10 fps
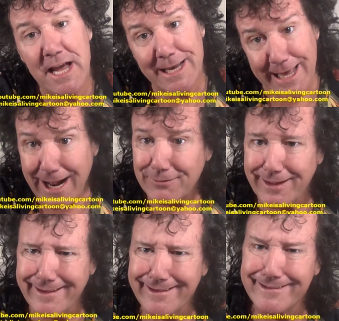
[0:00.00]
get out
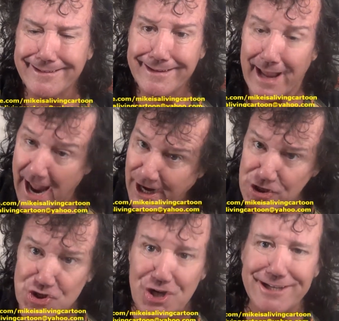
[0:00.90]
there
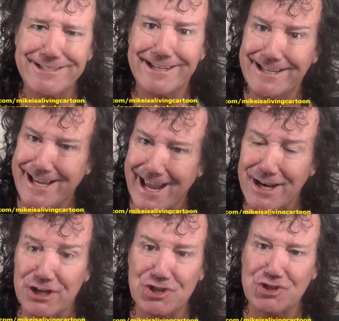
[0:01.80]
and just
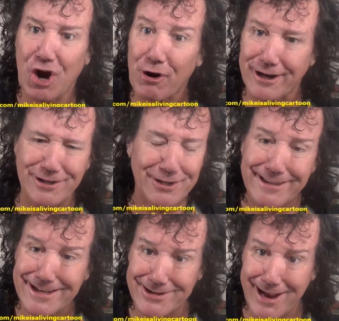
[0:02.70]
get started. Good
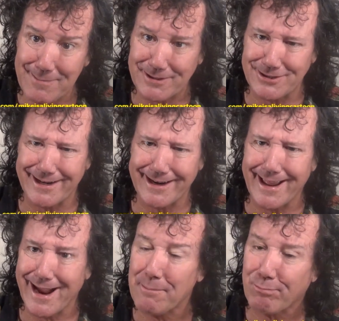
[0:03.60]
things will happen to you
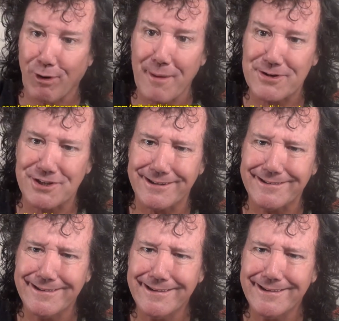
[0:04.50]
today, I promise you.